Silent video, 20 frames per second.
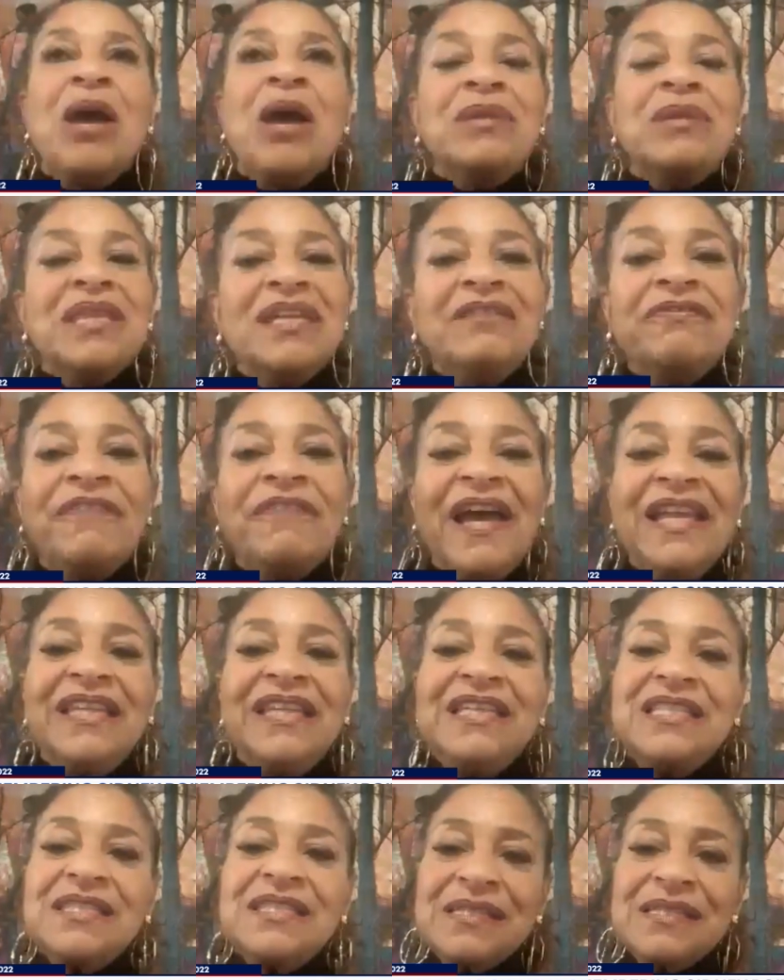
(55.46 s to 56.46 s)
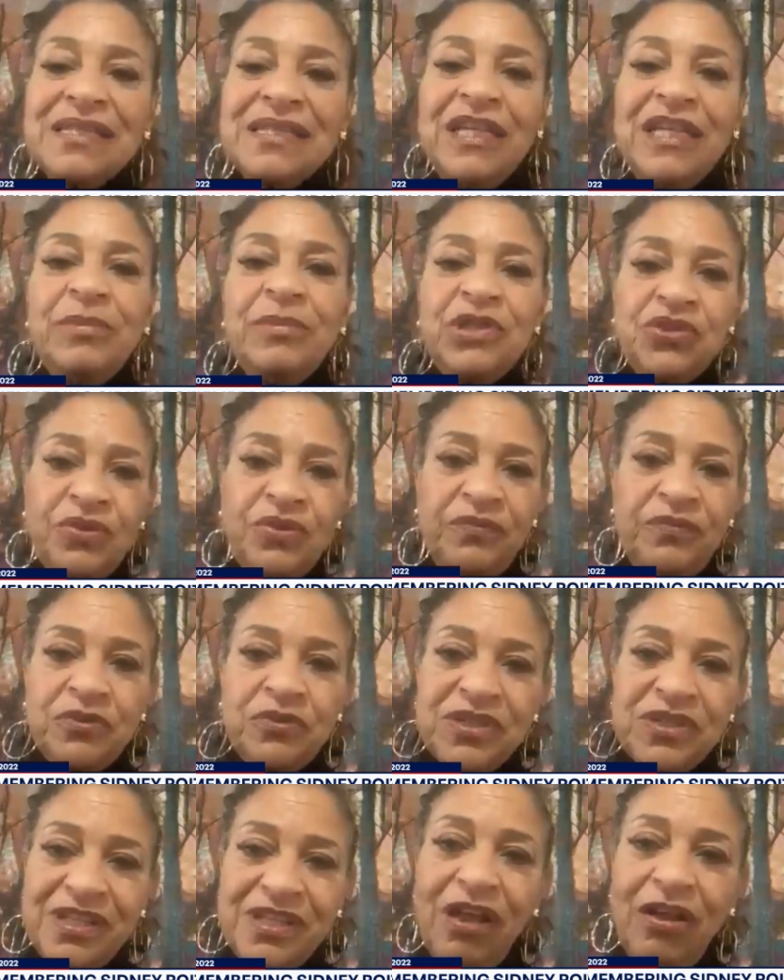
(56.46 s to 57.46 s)
but then finally just see an image of
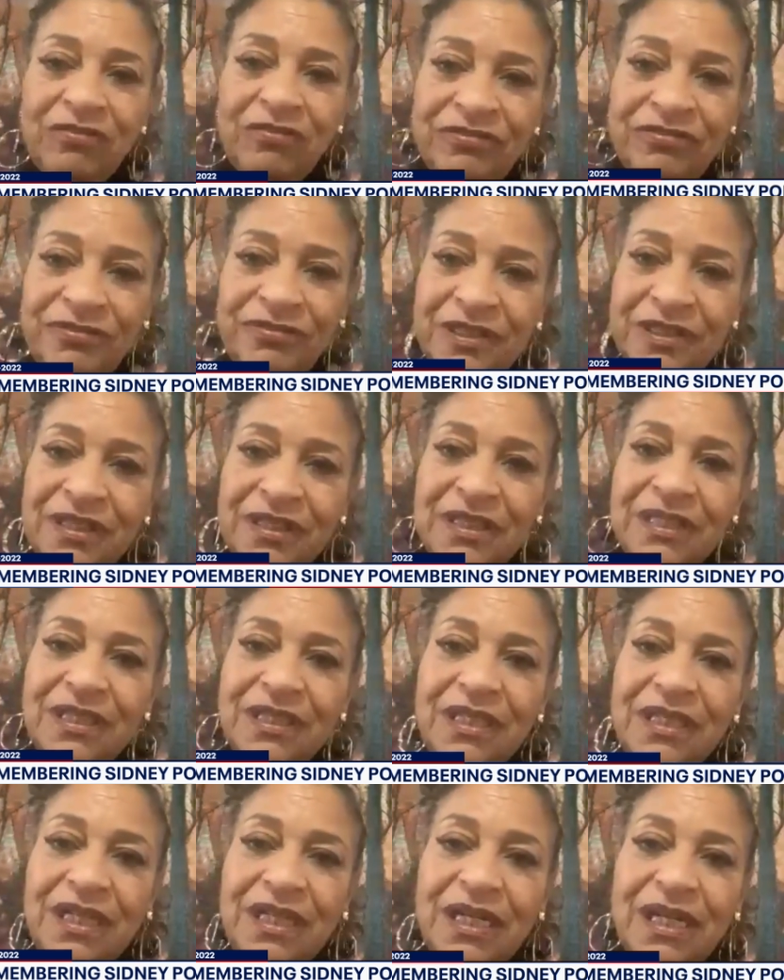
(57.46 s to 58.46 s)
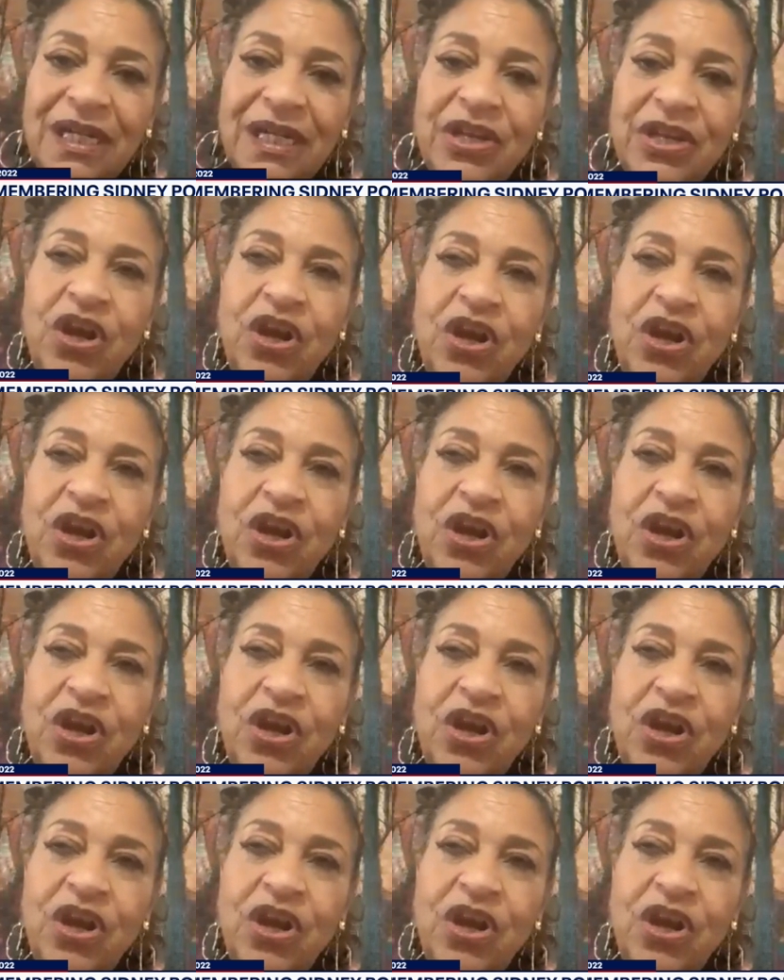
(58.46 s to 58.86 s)
yourself. You